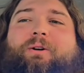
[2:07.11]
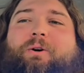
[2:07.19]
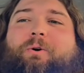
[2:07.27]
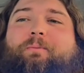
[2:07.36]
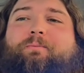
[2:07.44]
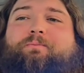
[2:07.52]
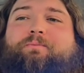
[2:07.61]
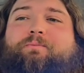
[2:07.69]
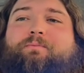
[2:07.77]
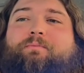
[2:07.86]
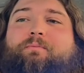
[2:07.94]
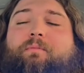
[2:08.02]
So
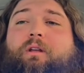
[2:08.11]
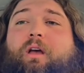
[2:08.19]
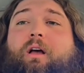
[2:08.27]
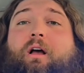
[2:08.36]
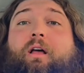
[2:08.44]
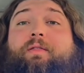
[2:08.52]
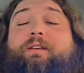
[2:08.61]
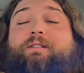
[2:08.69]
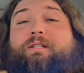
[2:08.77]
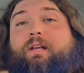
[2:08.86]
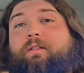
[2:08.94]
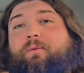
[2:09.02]

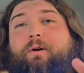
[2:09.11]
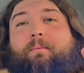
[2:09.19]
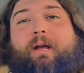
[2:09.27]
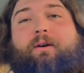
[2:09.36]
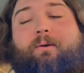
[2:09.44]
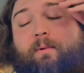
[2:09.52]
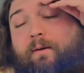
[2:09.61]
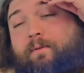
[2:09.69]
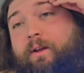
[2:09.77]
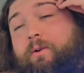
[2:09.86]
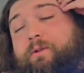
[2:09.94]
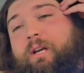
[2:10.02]
the remainder of
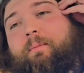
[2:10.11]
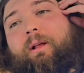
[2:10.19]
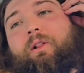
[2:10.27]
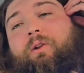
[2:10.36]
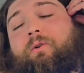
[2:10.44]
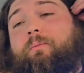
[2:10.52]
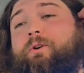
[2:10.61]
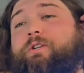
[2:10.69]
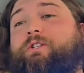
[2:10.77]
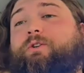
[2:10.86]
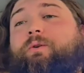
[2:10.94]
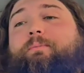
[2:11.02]
my video is going to be a little
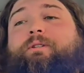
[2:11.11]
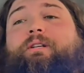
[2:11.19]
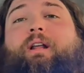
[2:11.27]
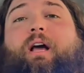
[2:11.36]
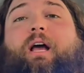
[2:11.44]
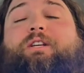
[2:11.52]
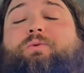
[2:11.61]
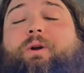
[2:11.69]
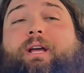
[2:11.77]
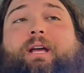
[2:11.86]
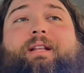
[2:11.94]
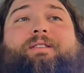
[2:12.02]
more scripted. I just
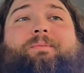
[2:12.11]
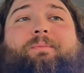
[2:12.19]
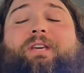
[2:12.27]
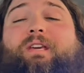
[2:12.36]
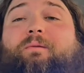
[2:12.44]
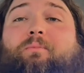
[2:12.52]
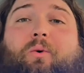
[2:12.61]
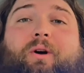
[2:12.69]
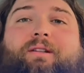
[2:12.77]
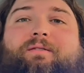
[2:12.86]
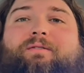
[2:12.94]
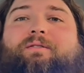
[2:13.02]
want to hit some key
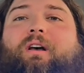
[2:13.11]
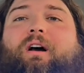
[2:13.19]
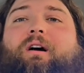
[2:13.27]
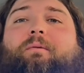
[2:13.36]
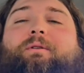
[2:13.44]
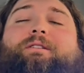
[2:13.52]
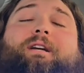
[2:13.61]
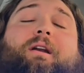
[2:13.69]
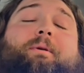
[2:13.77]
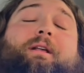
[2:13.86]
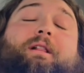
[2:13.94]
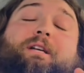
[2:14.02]
points. It's
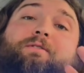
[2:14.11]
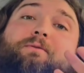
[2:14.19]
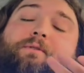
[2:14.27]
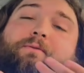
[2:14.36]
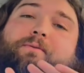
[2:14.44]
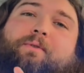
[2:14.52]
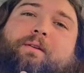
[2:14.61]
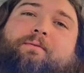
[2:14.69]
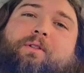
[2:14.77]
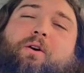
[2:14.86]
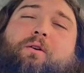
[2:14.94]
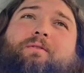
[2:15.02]
going to be less of a
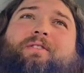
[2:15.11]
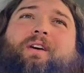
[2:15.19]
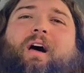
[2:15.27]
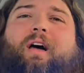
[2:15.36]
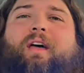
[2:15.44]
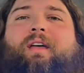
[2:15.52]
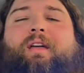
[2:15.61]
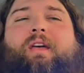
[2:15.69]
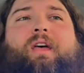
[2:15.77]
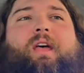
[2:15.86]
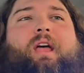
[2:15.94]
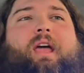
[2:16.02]
free flow of thought
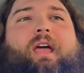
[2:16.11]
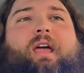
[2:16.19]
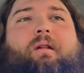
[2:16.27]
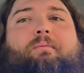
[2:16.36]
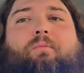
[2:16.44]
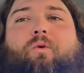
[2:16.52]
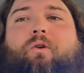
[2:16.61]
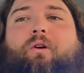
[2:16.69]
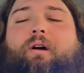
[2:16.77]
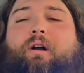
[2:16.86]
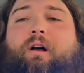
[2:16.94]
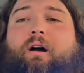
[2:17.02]
and
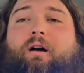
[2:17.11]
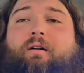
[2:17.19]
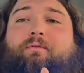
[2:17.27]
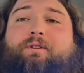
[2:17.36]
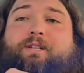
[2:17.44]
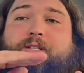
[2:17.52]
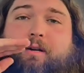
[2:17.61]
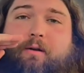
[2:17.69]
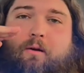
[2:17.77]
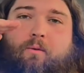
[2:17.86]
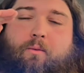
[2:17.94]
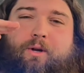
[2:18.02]
more of
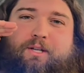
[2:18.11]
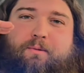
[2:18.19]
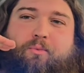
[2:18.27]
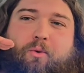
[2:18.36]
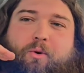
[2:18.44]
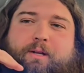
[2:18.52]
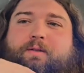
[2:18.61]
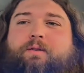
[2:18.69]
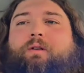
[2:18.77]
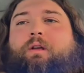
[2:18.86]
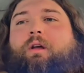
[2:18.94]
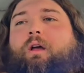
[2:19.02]
just rigid
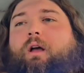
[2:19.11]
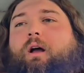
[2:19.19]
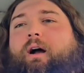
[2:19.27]
points.